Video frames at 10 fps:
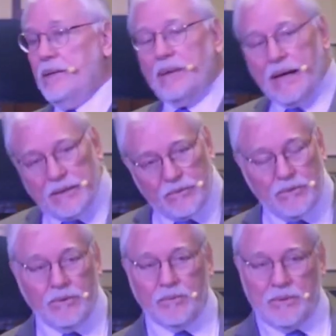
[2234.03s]
I don't
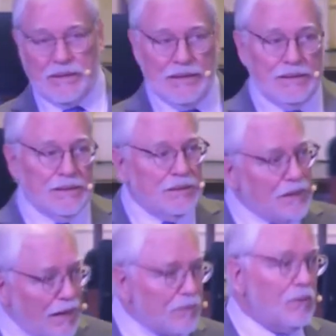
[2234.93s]
know, but he did
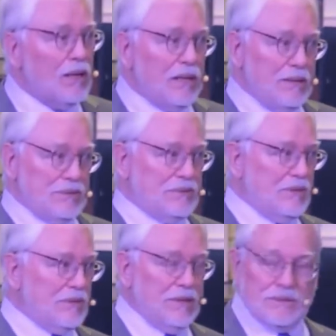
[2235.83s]
not release the
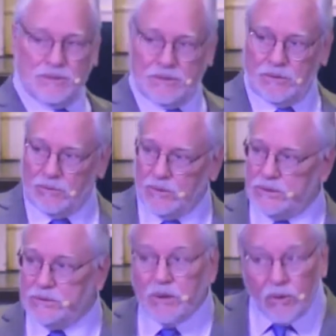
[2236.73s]
things that the Lord
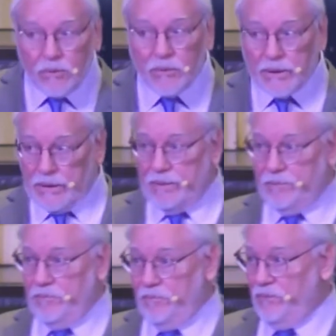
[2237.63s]
told him.
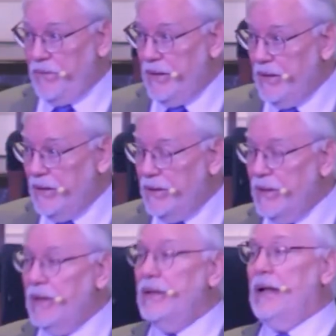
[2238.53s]

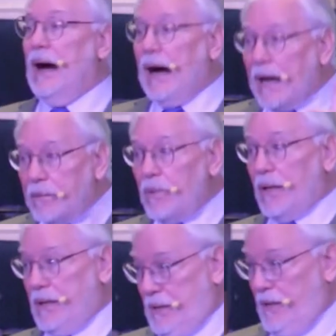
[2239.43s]
Now, I
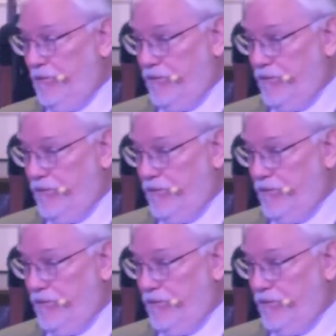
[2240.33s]
believe